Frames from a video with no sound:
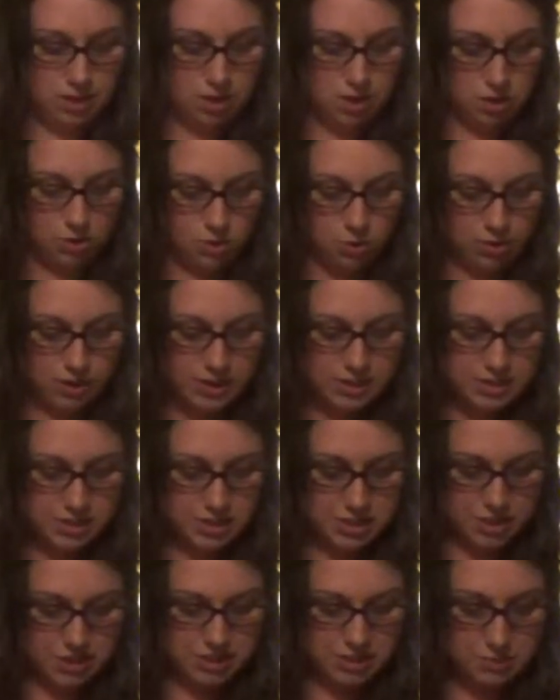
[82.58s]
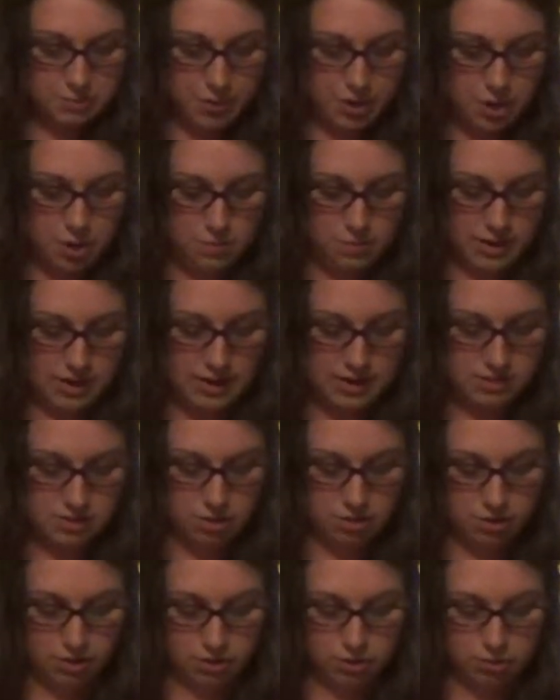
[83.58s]
According to Justin Pope in his
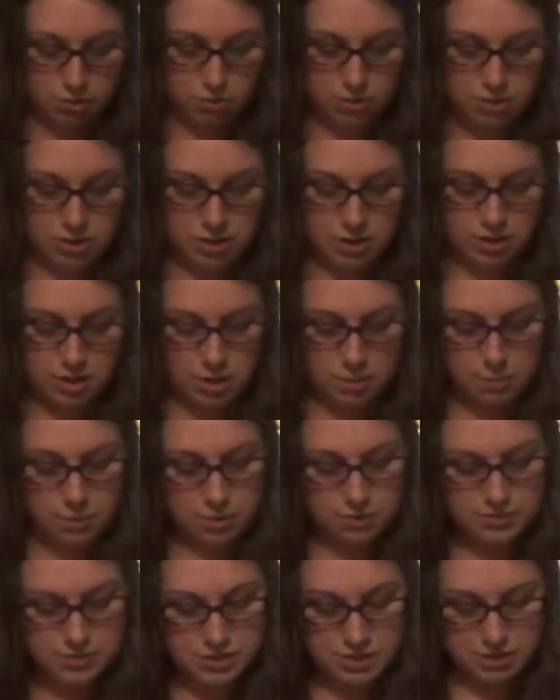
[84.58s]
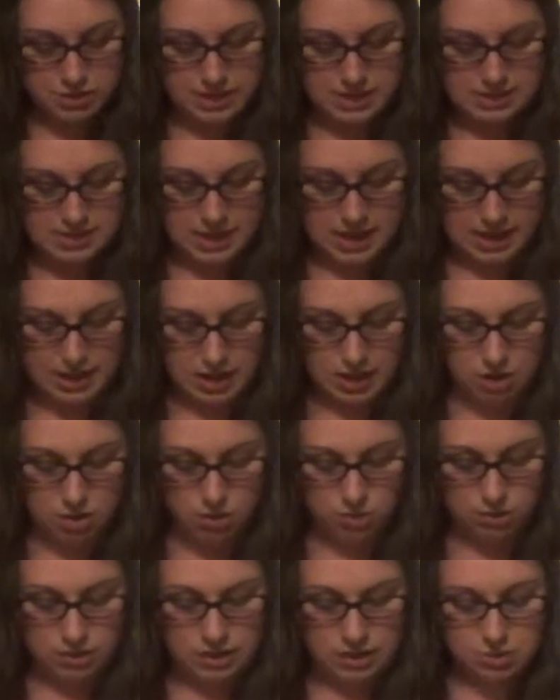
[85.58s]
article, number of students taking
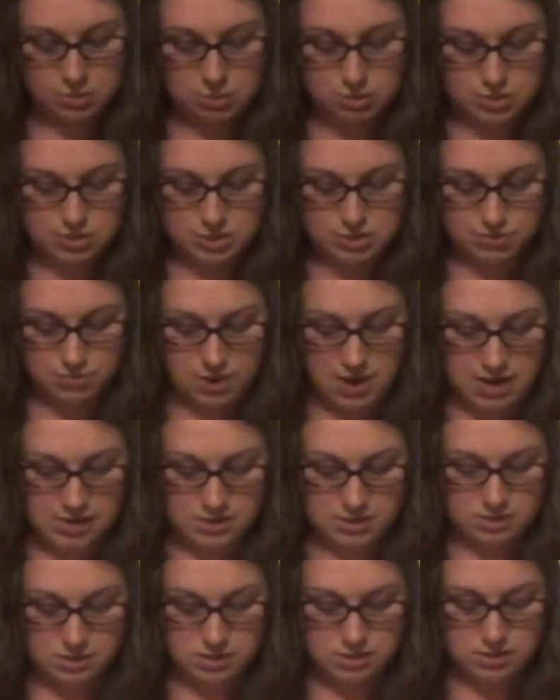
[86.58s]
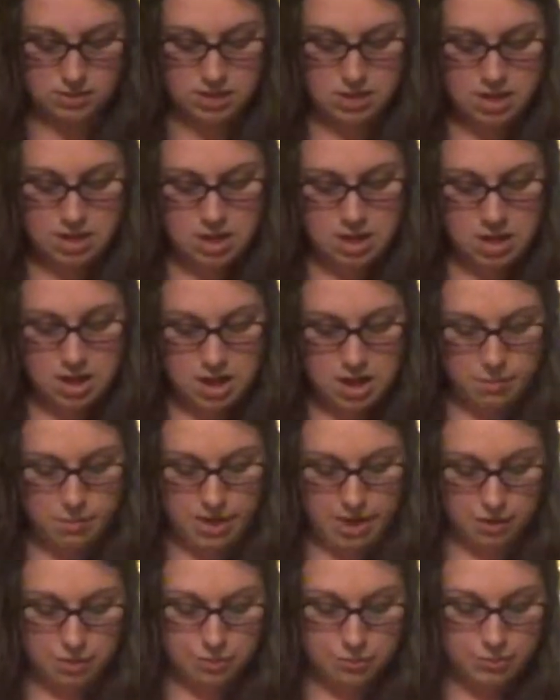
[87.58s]
online courses rises.
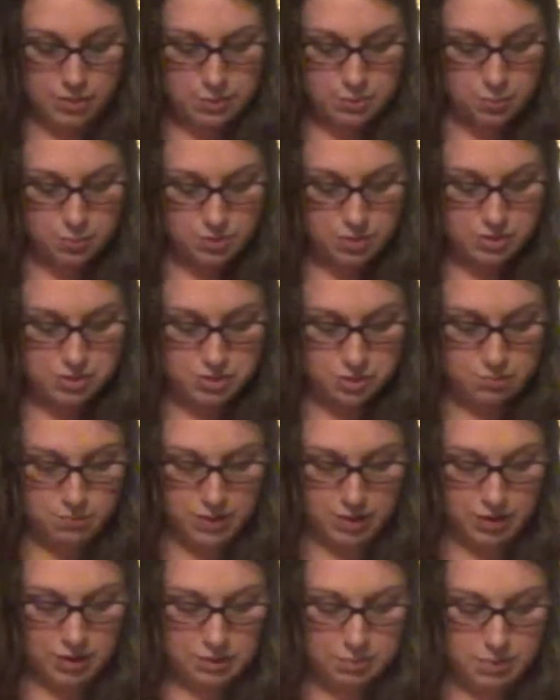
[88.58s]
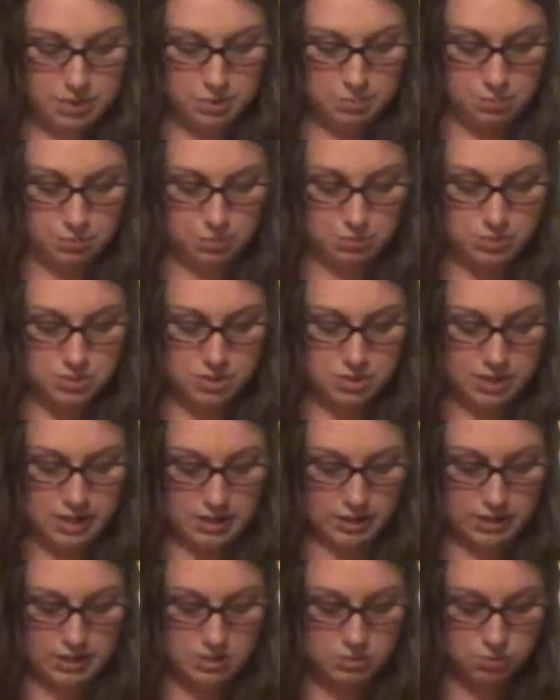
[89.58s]
About 3.2 million people took
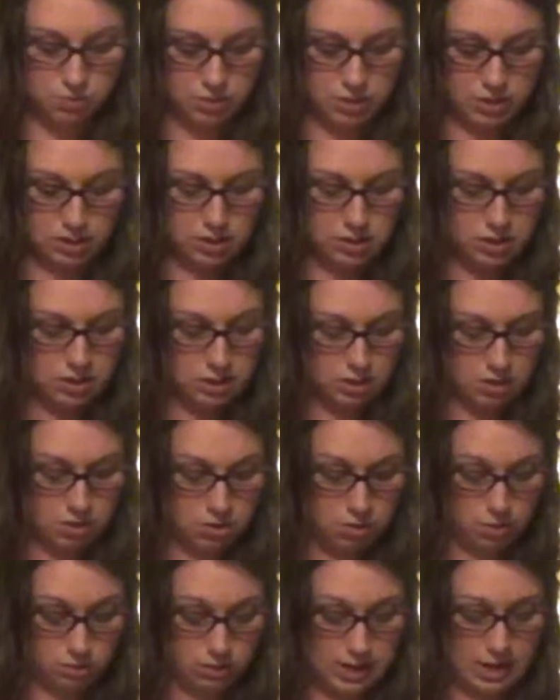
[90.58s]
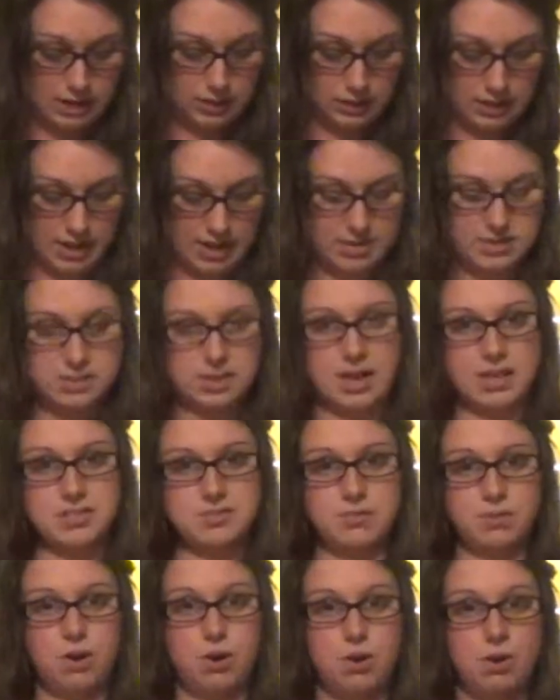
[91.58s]
at least one online class
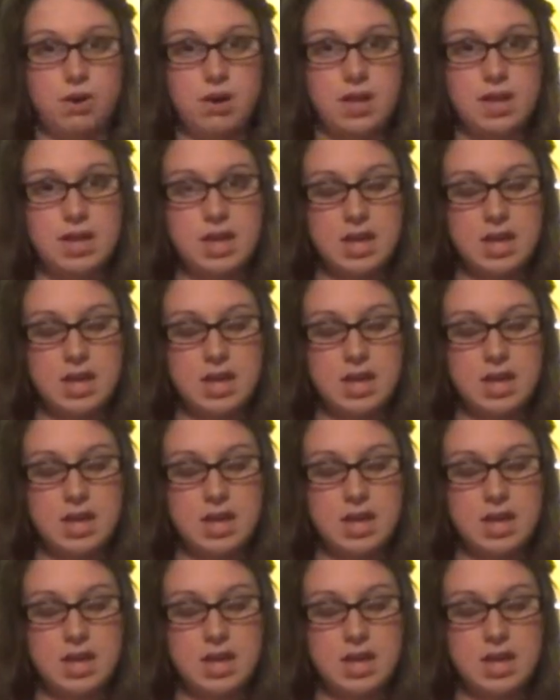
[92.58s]
last fall.